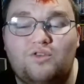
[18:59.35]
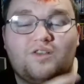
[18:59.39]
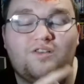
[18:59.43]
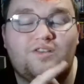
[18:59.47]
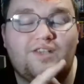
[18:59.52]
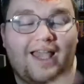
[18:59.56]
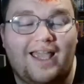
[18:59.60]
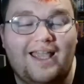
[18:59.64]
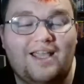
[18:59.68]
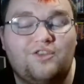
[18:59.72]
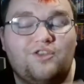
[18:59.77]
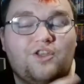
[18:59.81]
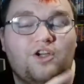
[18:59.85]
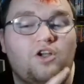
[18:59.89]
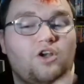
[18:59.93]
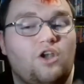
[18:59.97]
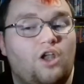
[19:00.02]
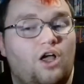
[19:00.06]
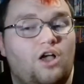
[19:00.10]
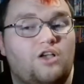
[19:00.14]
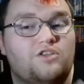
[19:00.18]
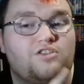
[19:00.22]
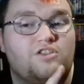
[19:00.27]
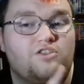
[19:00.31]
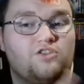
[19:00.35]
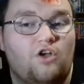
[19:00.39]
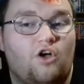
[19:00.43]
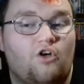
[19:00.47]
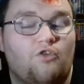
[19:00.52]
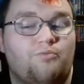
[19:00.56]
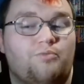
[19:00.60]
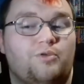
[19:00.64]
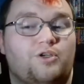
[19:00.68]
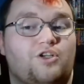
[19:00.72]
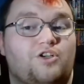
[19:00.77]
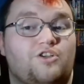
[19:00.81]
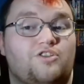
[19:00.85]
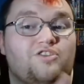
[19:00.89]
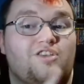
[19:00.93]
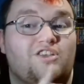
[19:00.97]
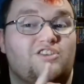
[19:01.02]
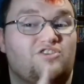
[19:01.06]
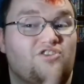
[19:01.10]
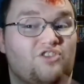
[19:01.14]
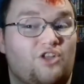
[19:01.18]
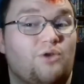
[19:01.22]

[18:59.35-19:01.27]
to take the glasses off because there's